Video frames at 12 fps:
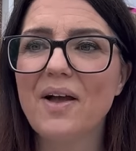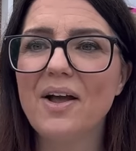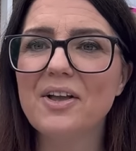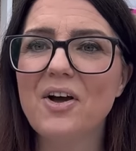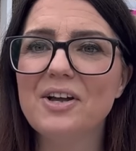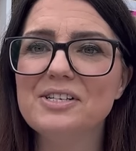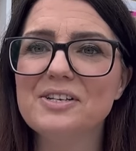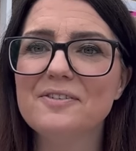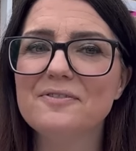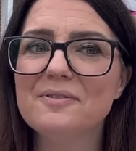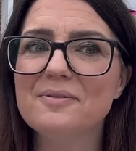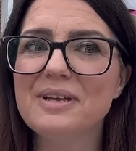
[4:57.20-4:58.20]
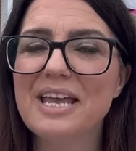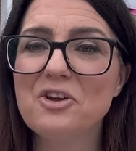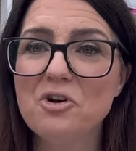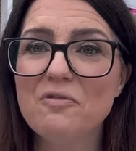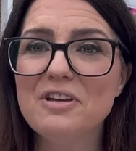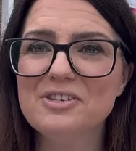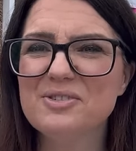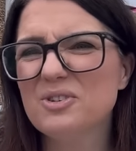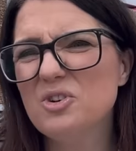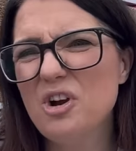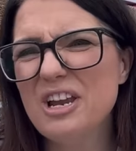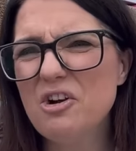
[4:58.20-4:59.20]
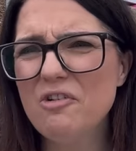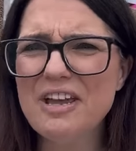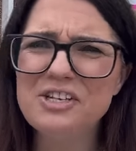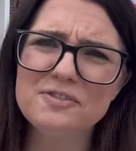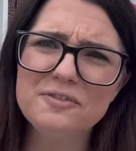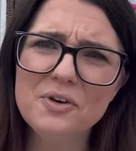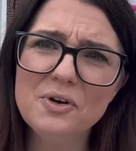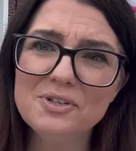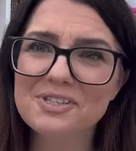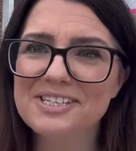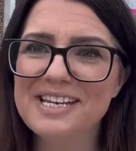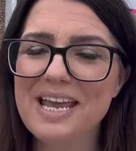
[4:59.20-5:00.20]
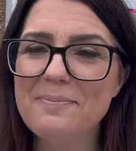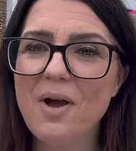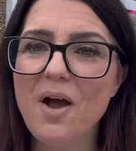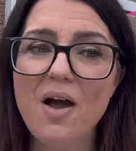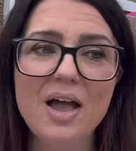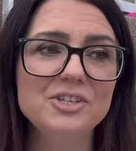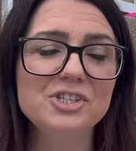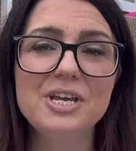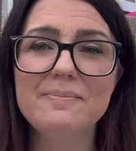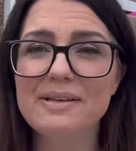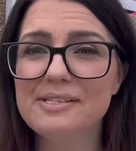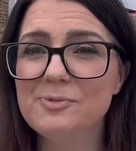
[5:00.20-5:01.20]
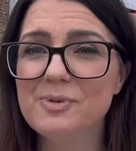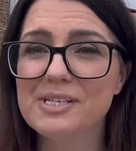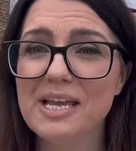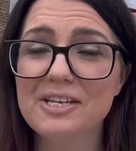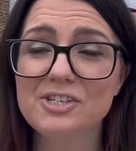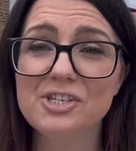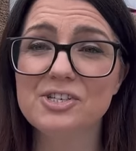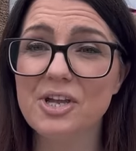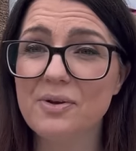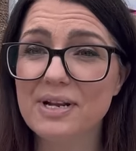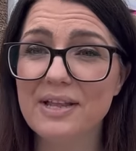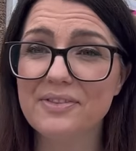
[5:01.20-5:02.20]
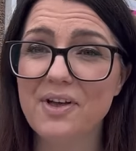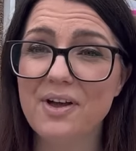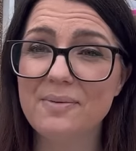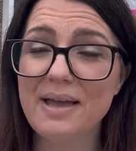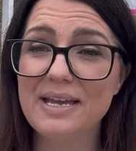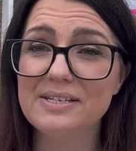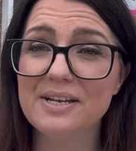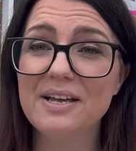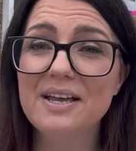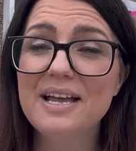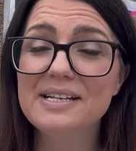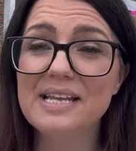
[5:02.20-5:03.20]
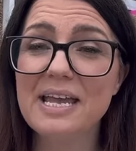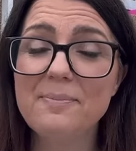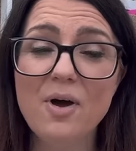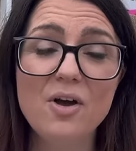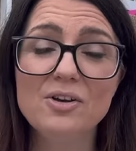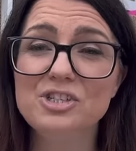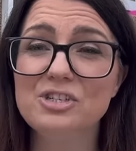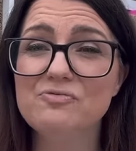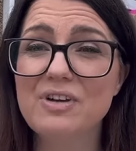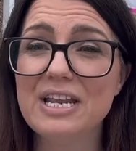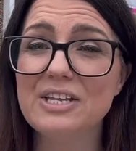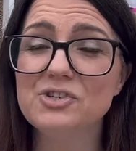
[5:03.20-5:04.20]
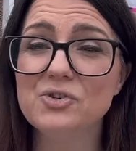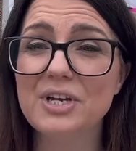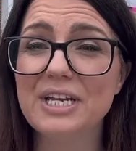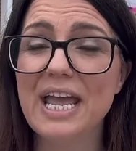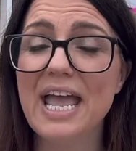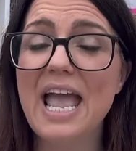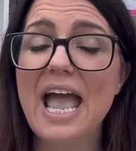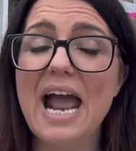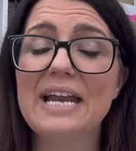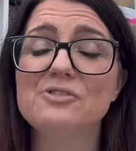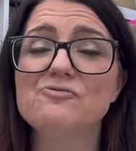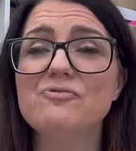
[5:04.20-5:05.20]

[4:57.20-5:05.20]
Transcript: kind of encouraged, forced to take part. And she messaged me saying she's so glad that I made her take part because she's really enjoying it. And it's